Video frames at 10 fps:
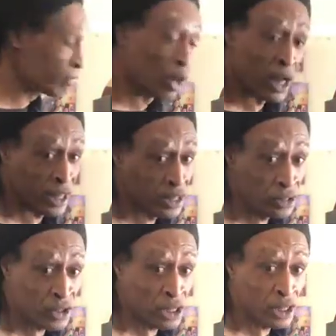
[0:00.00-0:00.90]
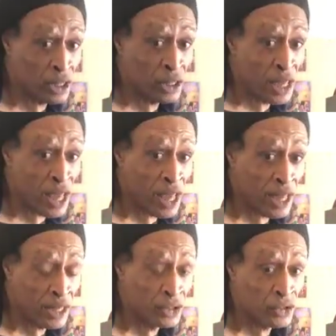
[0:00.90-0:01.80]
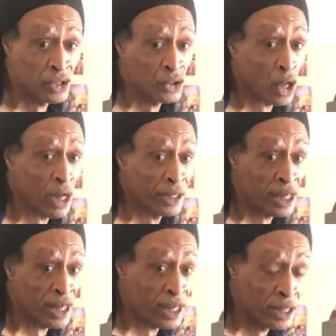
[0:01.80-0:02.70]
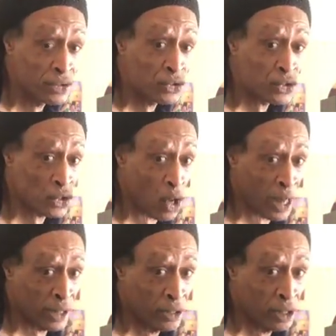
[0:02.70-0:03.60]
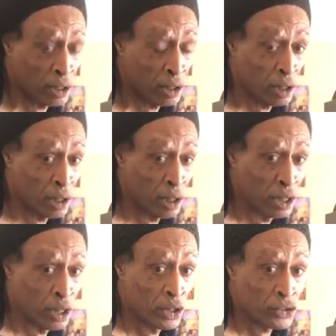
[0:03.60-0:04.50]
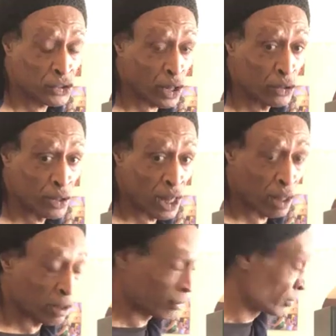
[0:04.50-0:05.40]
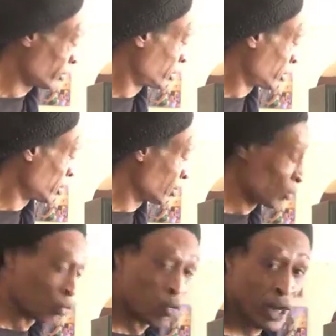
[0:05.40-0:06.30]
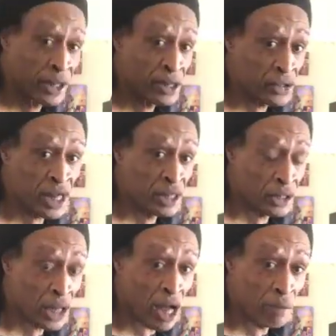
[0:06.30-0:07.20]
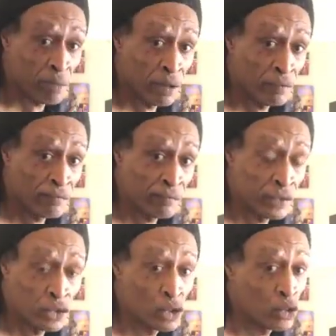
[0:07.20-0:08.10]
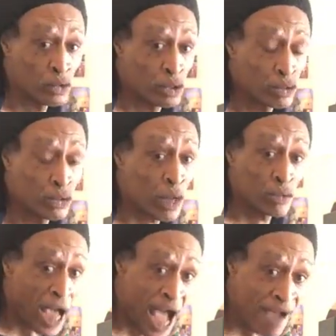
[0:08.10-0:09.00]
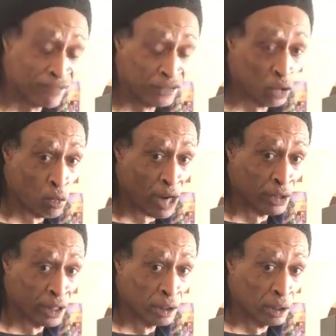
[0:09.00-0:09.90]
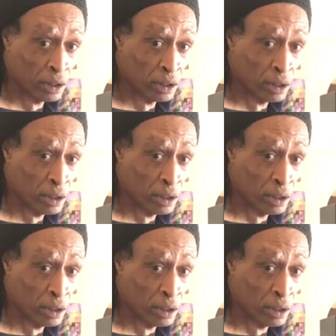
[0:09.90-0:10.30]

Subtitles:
he's put a heatsink in there. He's designed it inside so that when this heats up, you don't have to worry,